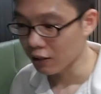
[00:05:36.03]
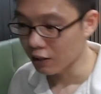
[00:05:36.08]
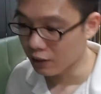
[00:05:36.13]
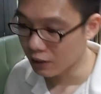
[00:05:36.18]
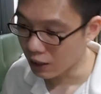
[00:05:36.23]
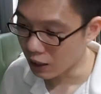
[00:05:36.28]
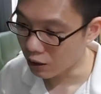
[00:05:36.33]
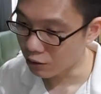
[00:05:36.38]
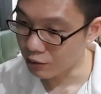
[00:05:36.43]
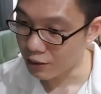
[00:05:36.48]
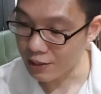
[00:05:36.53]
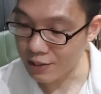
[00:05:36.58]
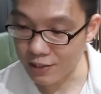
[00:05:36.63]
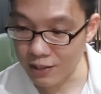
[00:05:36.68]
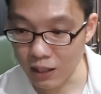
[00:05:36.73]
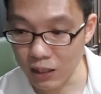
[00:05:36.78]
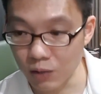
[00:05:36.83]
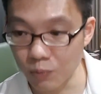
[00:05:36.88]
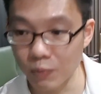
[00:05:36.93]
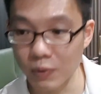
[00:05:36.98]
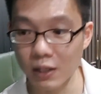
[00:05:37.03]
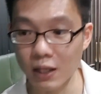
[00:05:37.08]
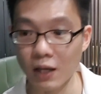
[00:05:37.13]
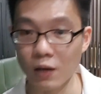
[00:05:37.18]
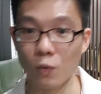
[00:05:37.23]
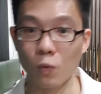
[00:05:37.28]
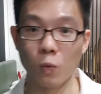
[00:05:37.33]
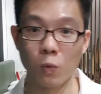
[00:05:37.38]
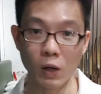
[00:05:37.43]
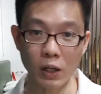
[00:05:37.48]
Now they sent me a
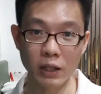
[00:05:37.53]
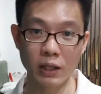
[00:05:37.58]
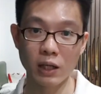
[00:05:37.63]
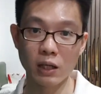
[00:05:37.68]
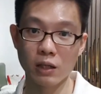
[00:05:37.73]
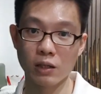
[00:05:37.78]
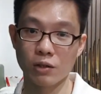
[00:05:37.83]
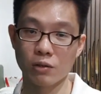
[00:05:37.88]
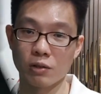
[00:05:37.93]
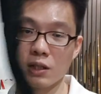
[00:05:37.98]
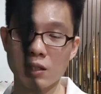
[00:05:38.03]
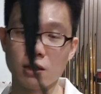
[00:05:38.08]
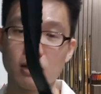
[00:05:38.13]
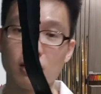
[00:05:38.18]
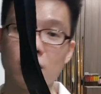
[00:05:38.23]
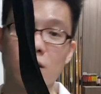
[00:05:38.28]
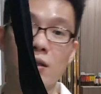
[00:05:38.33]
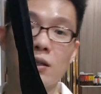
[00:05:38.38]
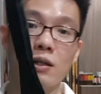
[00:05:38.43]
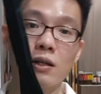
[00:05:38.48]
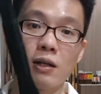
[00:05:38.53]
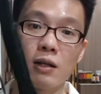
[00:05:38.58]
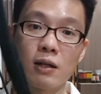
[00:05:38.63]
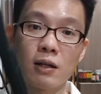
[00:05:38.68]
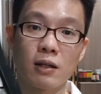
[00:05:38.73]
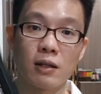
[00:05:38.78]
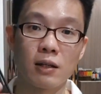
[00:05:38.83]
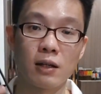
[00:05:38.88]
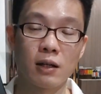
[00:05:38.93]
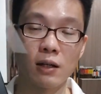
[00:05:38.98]
working unit,
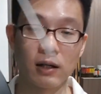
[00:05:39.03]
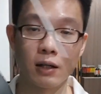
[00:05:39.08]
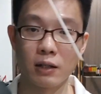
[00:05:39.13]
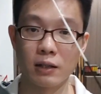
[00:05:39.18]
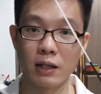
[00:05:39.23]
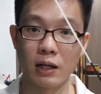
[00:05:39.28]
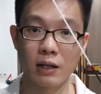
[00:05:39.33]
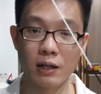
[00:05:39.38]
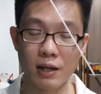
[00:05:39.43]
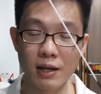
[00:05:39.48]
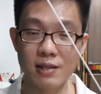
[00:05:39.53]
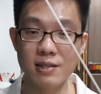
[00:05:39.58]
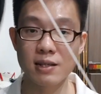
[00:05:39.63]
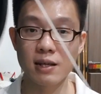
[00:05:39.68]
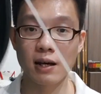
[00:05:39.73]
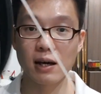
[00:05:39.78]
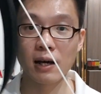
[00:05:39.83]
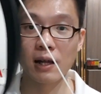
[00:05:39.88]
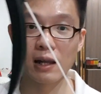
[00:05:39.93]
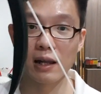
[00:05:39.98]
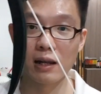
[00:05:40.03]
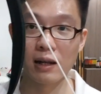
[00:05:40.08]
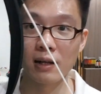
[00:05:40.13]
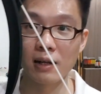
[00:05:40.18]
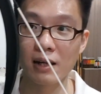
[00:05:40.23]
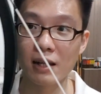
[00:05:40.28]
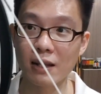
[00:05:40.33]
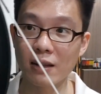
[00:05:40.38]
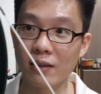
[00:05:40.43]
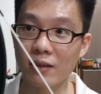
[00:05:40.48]
and there is a
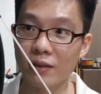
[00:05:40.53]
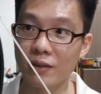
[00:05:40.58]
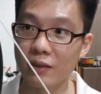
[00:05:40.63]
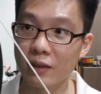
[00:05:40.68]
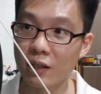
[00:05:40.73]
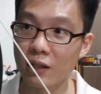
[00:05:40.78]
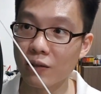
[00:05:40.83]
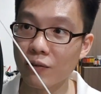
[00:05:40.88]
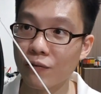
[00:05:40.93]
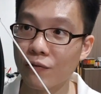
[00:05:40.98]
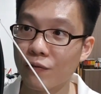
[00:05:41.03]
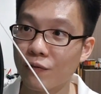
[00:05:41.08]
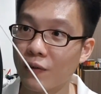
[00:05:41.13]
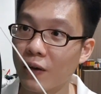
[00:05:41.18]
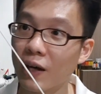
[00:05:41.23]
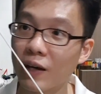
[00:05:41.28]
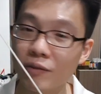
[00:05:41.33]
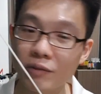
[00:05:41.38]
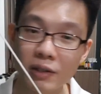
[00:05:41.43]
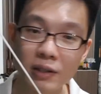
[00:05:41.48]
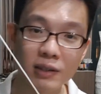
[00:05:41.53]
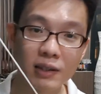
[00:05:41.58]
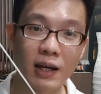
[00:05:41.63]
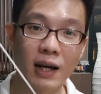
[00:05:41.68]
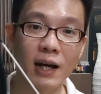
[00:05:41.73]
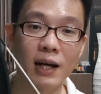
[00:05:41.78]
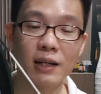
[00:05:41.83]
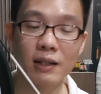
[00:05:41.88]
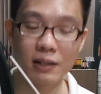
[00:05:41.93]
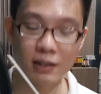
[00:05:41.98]
little, very
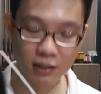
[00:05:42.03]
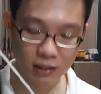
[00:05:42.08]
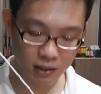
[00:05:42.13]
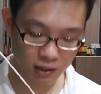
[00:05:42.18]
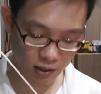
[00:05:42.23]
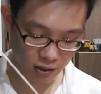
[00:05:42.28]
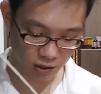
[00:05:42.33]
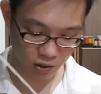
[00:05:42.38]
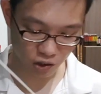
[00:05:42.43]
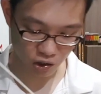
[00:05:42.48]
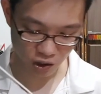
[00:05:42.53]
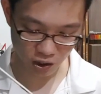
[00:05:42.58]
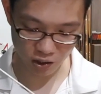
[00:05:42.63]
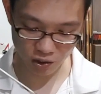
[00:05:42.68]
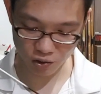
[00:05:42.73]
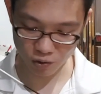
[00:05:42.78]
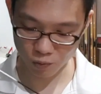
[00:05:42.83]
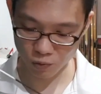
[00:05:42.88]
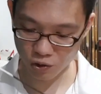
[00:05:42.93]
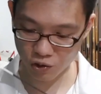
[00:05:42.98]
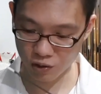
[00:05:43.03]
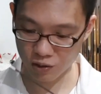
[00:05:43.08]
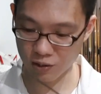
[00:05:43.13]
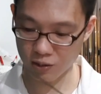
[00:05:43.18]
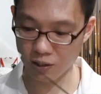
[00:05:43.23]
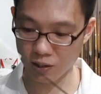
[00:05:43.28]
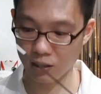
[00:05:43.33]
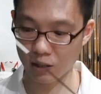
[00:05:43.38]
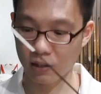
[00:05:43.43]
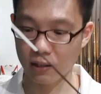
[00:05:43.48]
tiny change, which is
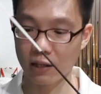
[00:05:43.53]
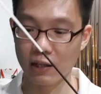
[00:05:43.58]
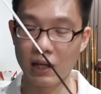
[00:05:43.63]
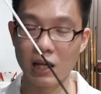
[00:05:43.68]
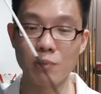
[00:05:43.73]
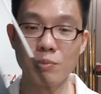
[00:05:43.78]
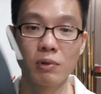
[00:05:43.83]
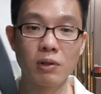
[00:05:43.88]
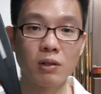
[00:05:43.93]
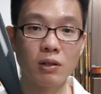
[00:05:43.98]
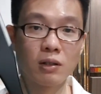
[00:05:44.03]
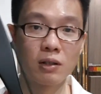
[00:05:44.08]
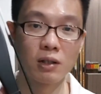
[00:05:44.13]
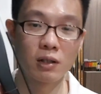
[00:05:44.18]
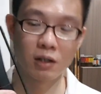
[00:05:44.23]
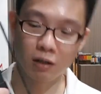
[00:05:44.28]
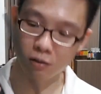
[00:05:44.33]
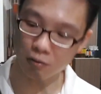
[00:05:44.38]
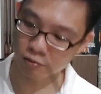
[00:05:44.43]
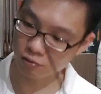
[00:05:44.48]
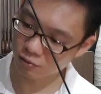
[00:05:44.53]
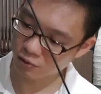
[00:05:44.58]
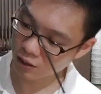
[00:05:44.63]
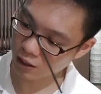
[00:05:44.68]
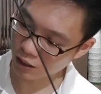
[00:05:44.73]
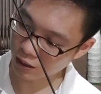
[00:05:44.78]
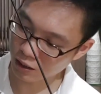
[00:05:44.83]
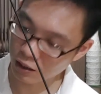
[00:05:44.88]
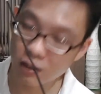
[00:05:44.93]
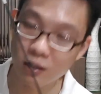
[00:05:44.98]
the label. Oh,
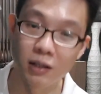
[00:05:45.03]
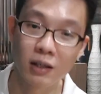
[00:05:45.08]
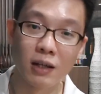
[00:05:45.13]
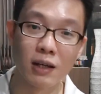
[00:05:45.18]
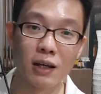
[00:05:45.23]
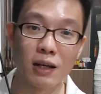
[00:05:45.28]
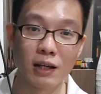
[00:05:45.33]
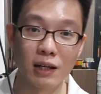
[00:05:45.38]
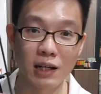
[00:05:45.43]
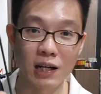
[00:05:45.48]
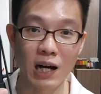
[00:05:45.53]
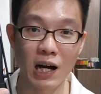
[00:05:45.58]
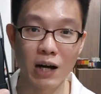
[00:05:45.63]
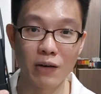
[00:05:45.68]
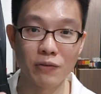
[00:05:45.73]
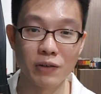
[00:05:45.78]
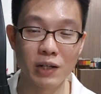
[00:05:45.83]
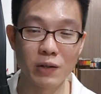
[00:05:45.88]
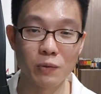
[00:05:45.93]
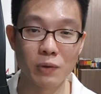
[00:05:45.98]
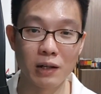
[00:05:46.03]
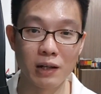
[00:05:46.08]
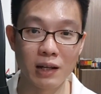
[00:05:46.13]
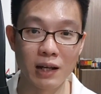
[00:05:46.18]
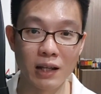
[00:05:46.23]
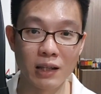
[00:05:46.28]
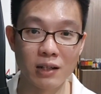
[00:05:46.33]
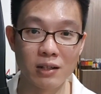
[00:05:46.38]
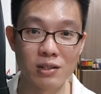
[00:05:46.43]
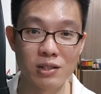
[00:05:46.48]
I covered with
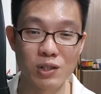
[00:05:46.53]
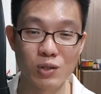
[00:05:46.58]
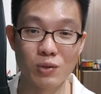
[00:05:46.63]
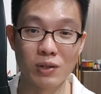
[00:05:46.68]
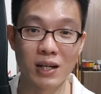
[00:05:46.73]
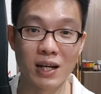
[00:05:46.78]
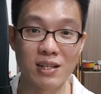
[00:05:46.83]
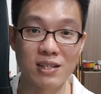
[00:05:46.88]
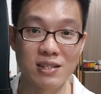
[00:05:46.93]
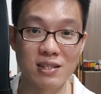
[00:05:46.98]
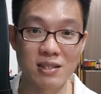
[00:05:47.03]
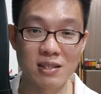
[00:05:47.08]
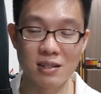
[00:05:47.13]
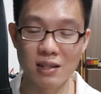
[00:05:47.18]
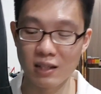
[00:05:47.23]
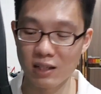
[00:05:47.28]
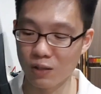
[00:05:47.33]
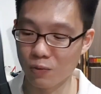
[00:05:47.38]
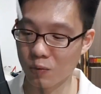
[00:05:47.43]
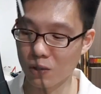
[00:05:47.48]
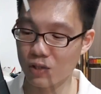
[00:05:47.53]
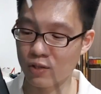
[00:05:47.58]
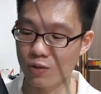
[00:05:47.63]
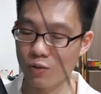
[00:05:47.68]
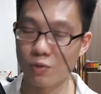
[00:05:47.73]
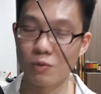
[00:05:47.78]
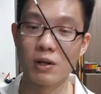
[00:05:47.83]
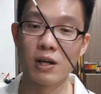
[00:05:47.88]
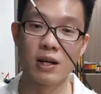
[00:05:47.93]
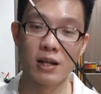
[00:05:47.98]
leather so you can't see anyway.
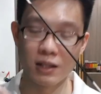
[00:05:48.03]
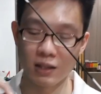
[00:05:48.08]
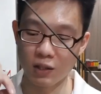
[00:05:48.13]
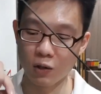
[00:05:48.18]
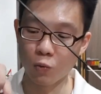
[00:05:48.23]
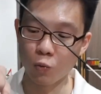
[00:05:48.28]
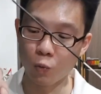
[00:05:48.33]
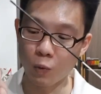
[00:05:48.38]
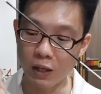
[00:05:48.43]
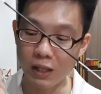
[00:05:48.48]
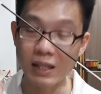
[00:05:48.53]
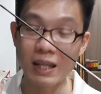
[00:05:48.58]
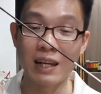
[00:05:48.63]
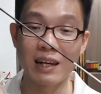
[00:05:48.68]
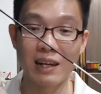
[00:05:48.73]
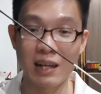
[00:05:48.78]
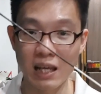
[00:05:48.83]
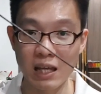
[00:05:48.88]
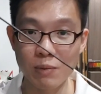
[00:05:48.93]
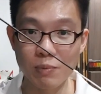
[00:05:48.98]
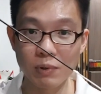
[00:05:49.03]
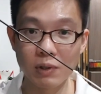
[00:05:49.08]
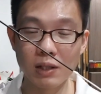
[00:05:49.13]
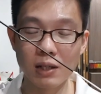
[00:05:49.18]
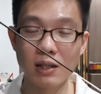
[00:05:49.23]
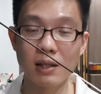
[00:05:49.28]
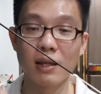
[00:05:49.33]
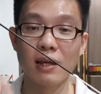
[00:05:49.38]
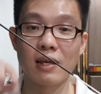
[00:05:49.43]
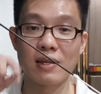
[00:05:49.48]
So the way they label
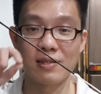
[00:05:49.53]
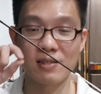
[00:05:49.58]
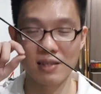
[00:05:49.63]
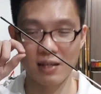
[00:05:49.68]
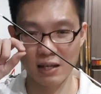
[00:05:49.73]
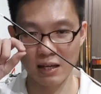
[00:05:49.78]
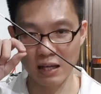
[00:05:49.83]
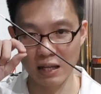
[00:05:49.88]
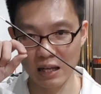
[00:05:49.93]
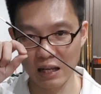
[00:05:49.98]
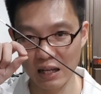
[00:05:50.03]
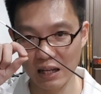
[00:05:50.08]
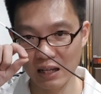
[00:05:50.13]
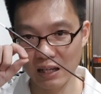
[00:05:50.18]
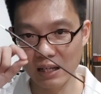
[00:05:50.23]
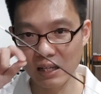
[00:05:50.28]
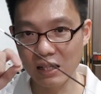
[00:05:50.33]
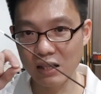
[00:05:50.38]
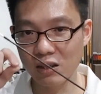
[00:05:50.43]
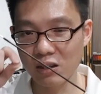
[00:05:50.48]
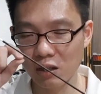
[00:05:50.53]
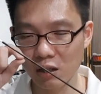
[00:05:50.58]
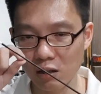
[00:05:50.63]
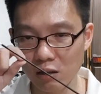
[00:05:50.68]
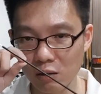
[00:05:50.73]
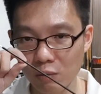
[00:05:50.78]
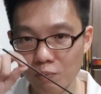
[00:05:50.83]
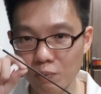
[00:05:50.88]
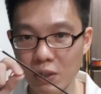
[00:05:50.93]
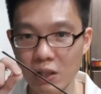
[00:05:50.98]
it is a
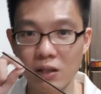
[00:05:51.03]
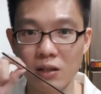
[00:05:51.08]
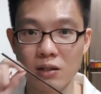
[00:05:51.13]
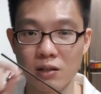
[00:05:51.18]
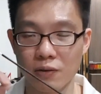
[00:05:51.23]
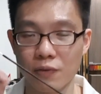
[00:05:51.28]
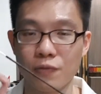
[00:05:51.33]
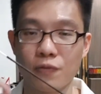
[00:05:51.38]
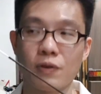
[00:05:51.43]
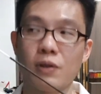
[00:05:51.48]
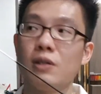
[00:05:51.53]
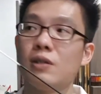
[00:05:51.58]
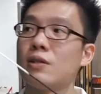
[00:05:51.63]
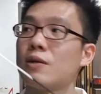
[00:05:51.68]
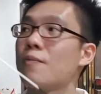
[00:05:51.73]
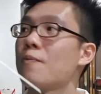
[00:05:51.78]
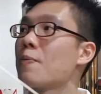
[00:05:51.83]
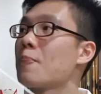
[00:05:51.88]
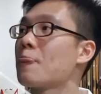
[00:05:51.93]
little bit different.